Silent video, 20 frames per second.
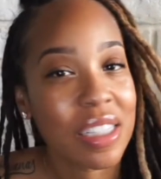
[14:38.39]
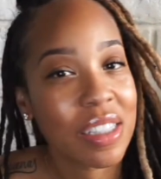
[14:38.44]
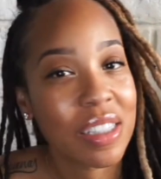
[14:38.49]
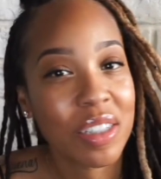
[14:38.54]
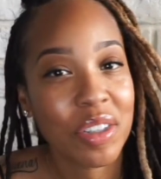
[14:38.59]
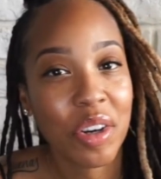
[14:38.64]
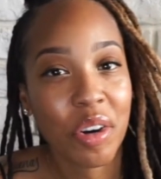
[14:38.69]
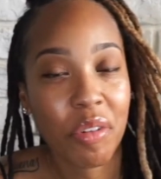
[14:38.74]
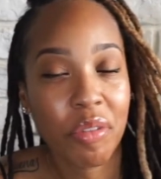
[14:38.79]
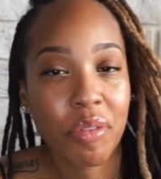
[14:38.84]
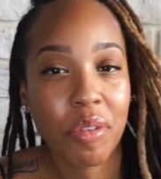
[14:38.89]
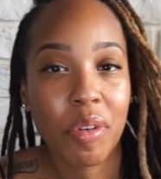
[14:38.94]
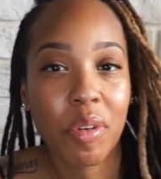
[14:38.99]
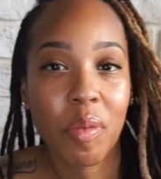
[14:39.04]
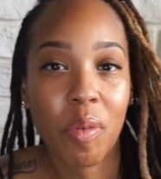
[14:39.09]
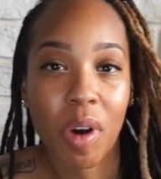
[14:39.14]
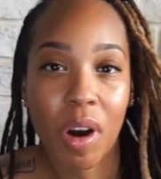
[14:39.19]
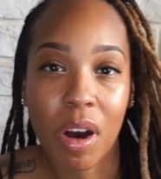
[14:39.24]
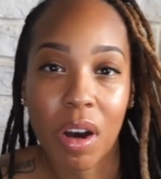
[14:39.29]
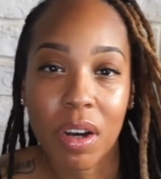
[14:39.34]
to go for a
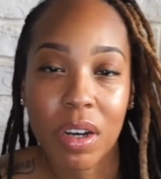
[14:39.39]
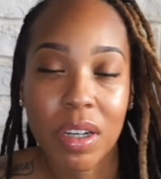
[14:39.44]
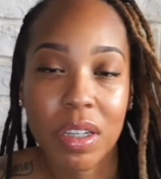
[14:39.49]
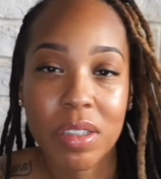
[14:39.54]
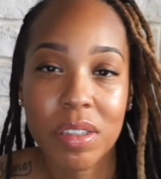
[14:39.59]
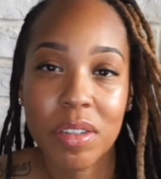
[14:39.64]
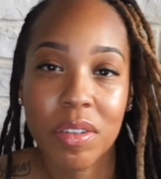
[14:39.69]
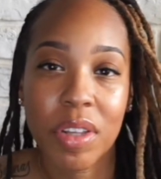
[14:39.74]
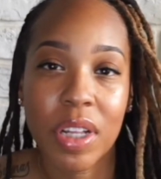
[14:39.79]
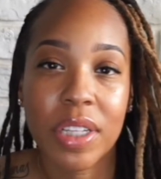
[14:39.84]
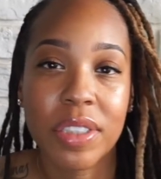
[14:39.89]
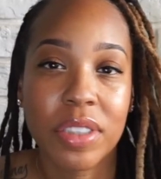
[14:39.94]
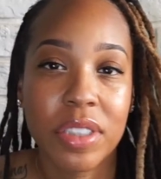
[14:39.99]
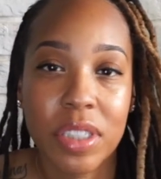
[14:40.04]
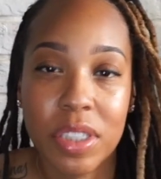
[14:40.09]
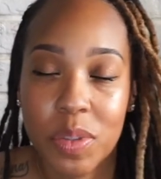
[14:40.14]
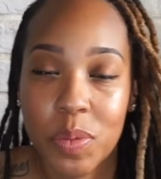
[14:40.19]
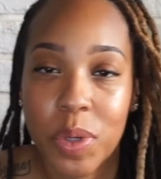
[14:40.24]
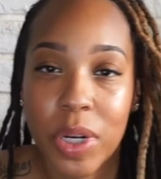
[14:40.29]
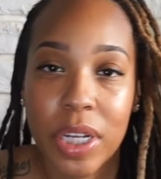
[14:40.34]
walk. So that's
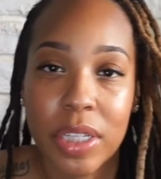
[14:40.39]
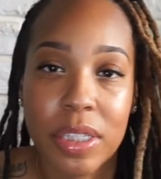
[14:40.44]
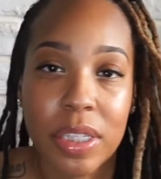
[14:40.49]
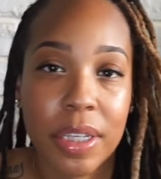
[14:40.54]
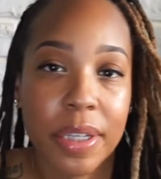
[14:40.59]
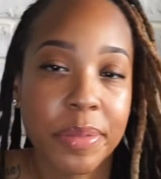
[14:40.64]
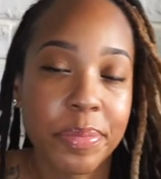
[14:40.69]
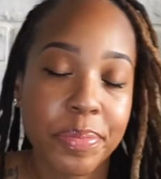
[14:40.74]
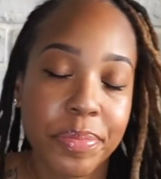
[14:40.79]
just what I did.